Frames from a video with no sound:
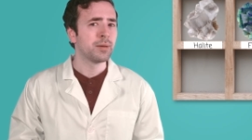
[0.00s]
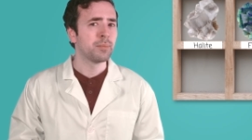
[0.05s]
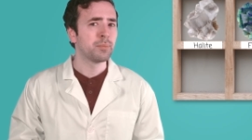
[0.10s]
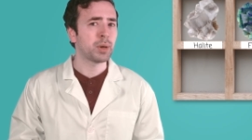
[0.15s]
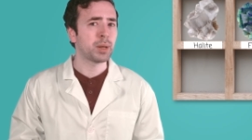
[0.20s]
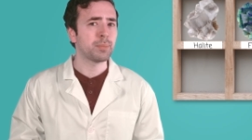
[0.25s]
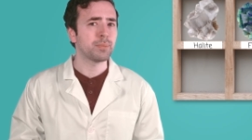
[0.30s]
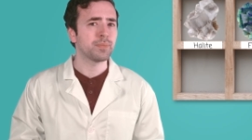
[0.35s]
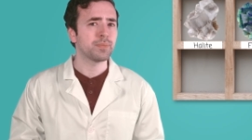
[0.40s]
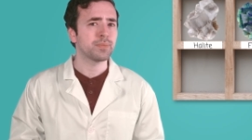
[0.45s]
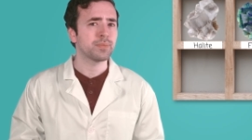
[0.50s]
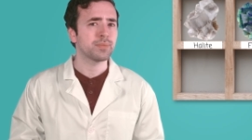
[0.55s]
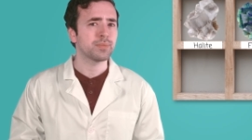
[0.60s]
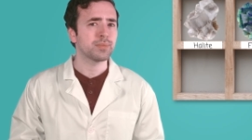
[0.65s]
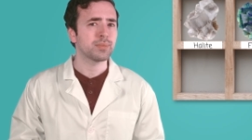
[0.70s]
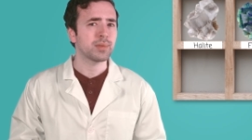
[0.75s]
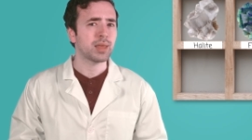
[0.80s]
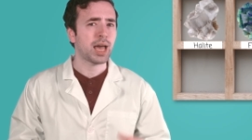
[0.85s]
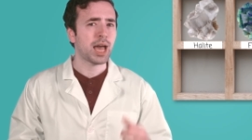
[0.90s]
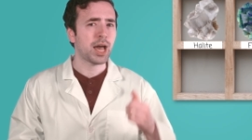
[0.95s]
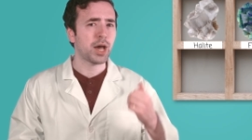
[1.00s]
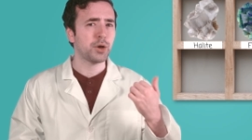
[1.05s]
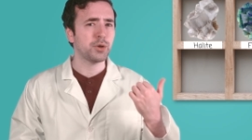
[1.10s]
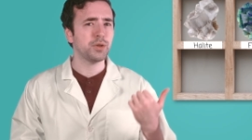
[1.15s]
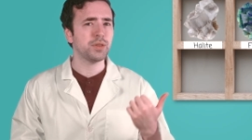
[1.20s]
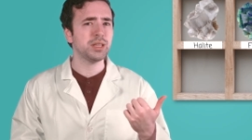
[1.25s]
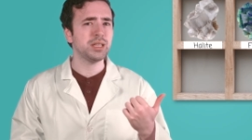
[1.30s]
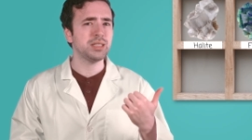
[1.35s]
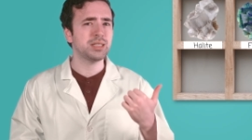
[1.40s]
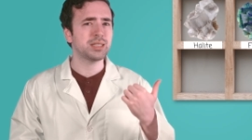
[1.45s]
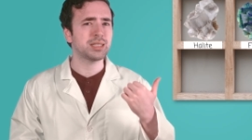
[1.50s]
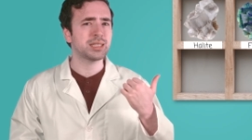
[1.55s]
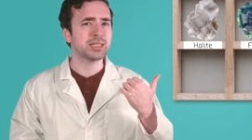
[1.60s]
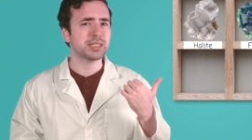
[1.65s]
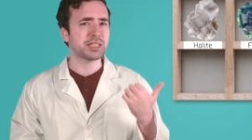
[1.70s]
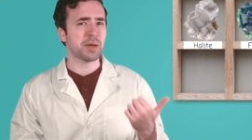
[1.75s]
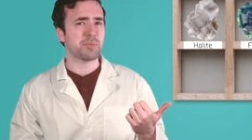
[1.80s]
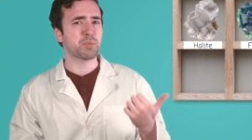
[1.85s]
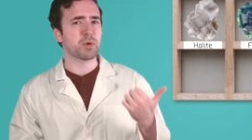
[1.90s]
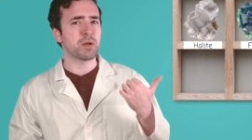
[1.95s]
But how do these
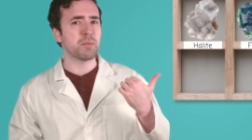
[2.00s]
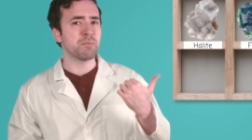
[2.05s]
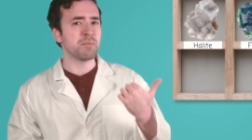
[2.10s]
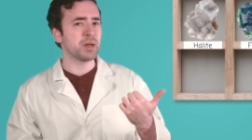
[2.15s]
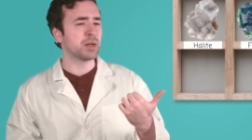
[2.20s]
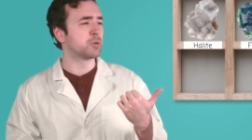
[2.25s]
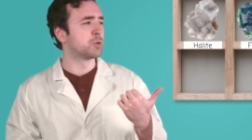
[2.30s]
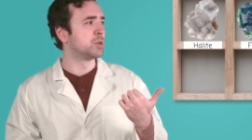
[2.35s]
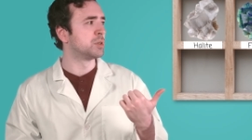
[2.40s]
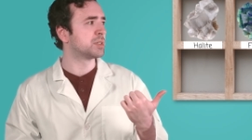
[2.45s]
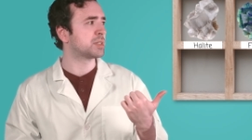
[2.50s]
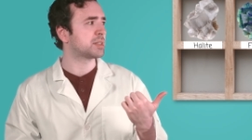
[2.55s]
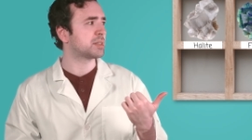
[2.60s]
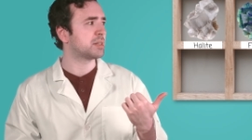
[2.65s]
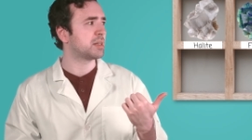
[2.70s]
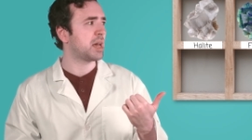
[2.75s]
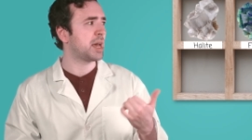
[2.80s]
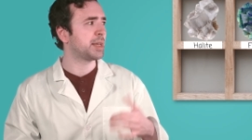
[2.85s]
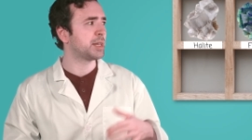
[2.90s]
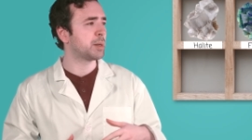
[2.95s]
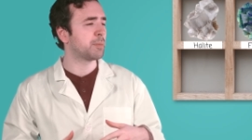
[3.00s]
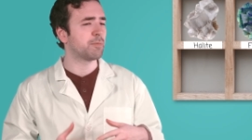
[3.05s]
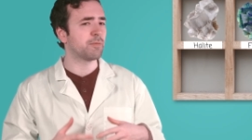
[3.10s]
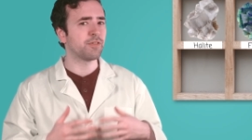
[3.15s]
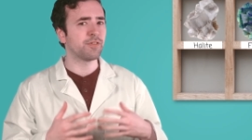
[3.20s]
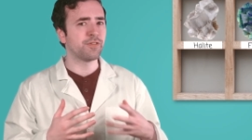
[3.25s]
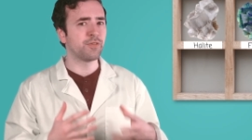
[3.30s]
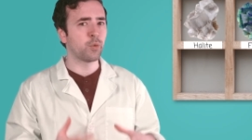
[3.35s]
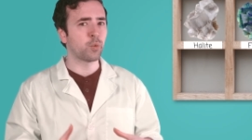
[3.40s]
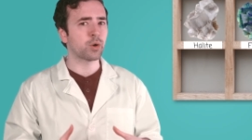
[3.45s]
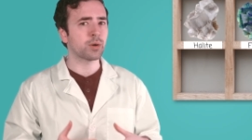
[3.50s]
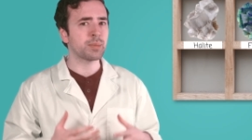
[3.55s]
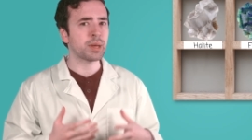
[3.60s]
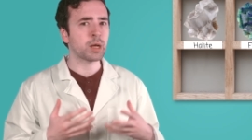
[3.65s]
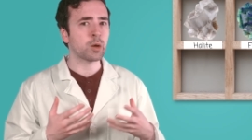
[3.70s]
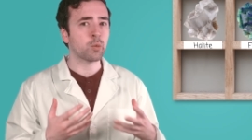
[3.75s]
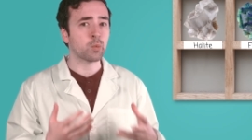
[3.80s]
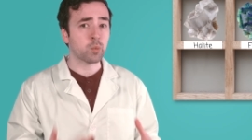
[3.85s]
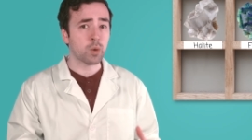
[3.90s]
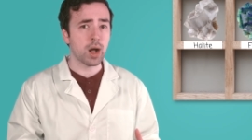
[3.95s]
separate minerals end up
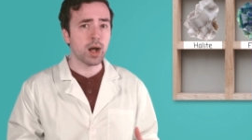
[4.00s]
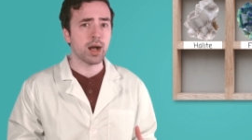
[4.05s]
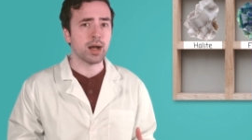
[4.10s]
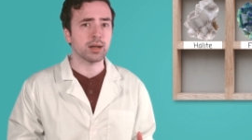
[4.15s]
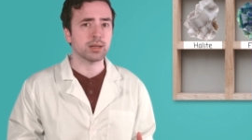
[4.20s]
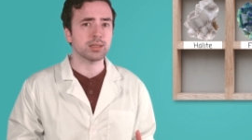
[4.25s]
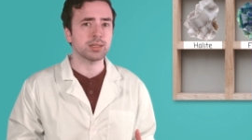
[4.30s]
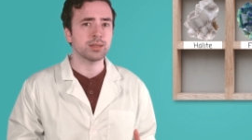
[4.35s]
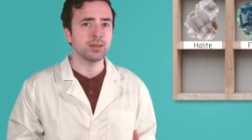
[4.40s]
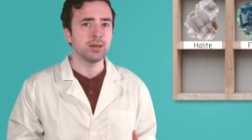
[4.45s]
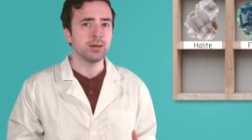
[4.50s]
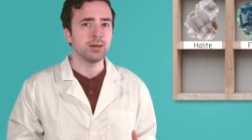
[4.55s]
forming rocks?